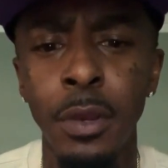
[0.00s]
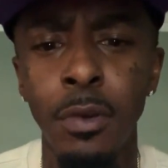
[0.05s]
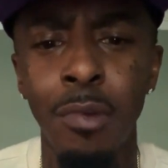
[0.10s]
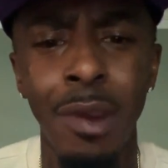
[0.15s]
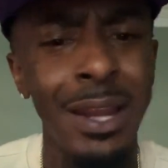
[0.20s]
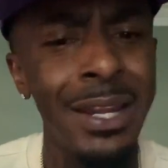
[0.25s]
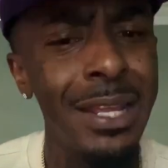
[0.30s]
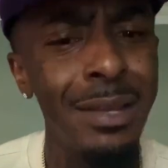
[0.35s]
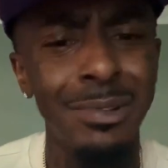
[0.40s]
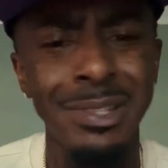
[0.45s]

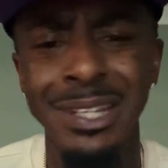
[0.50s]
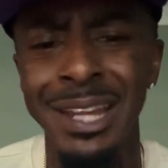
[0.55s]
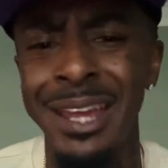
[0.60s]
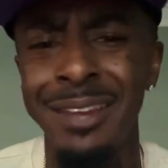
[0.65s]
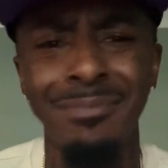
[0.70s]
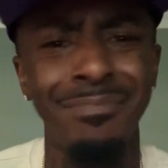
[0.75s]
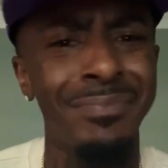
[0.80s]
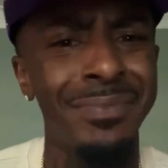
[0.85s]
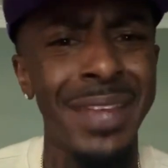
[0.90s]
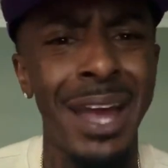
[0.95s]
Granted, it was
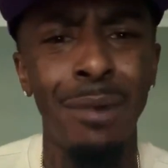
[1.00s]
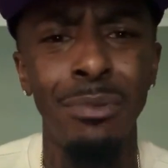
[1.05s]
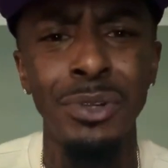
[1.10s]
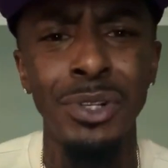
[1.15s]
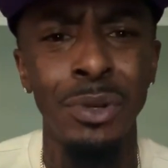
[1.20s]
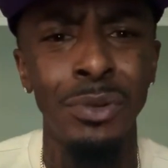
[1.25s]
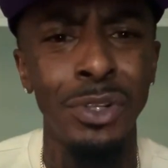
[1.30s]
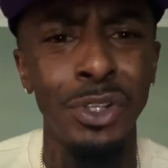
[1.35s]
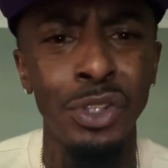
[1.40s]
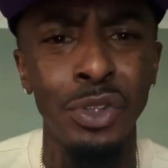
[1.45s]
like I
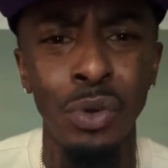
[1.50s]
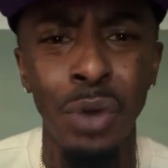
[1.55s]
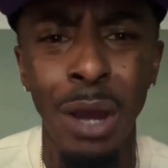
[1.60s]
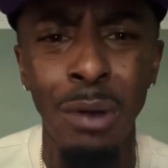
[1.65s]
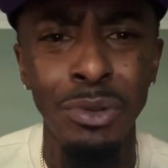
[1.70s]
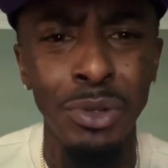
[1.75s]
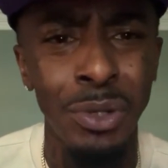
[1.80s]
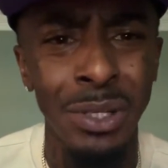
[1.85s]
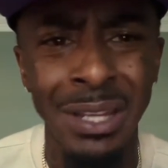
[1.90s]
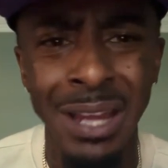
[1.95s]
was on
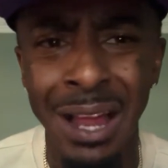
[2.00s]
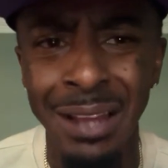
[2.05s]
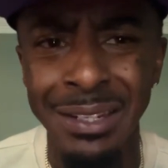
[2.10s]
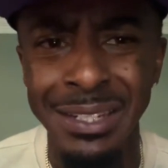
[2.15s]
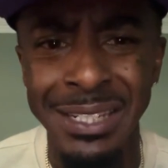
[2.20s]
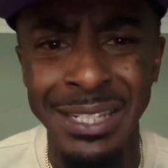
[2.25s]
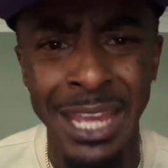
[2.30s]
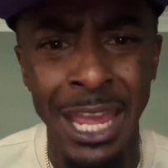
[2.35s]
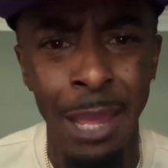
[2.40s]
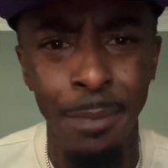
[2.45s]
the
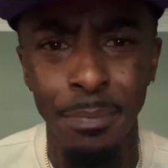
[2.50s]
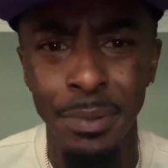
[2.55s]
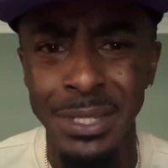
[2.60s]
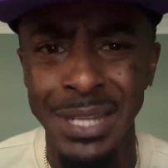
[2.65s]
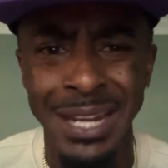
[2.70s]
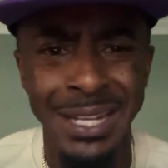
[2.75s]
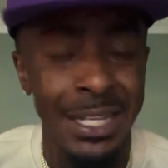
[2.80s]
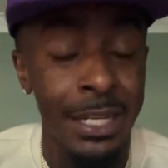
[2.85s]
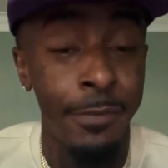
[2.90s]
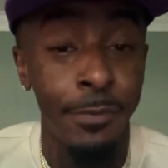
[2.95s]
college
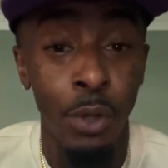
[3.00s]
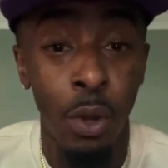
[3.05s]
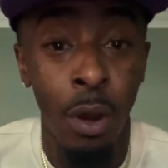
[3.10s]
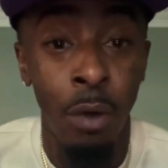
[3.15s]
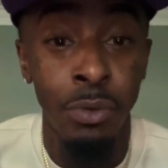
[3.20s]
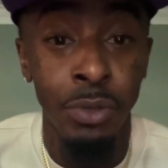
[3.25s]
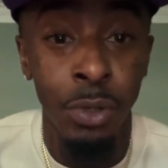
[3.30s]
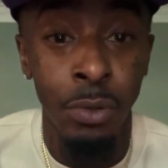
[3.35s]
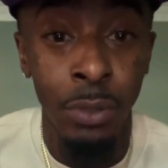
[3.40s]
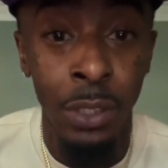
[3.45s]
campus. I didn't even know
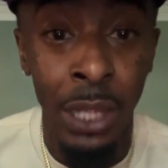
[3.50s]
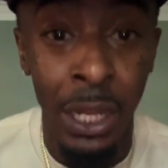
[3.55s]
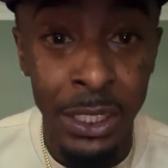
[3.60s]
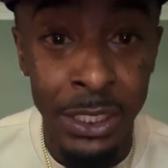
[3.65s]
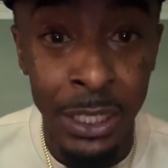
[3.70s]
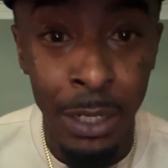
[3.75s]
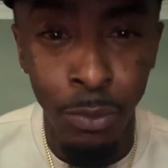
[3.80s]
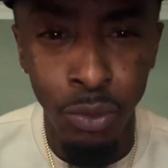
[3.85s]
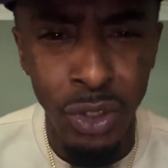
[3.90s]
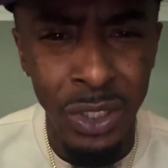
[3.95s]
I was on
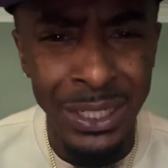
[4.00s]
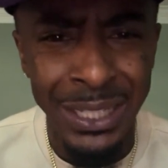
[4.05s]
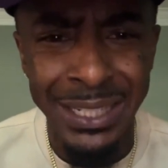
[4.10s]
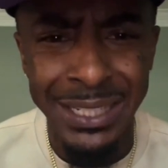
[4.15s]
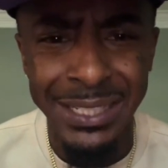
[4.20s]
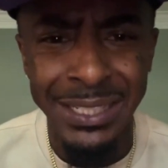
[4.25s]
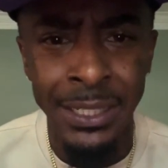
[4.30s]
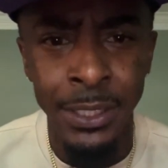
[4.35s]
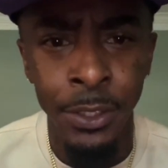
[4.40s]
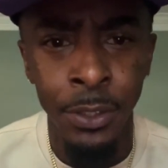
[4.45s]
college campus. It was
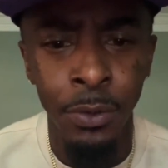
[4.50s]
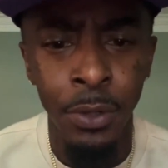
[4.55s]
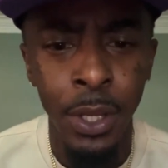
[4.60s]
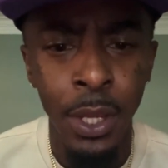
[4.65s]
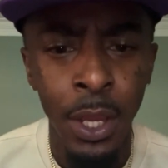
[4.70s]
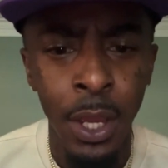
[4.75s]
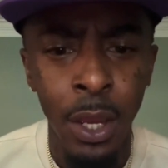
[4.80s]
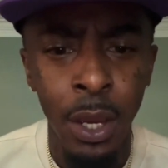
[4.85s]
late as hell.